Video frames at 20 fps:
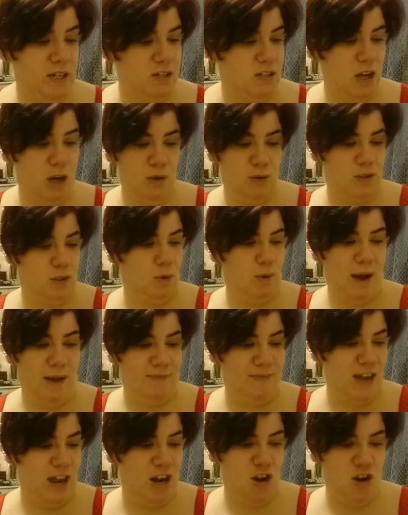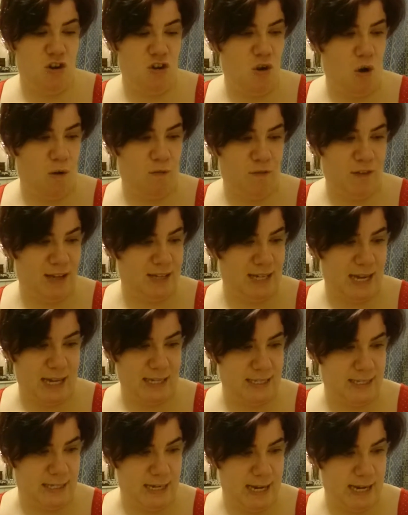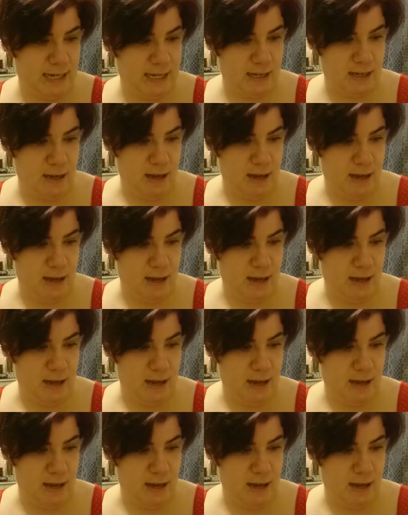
in total, and they're not fantastic,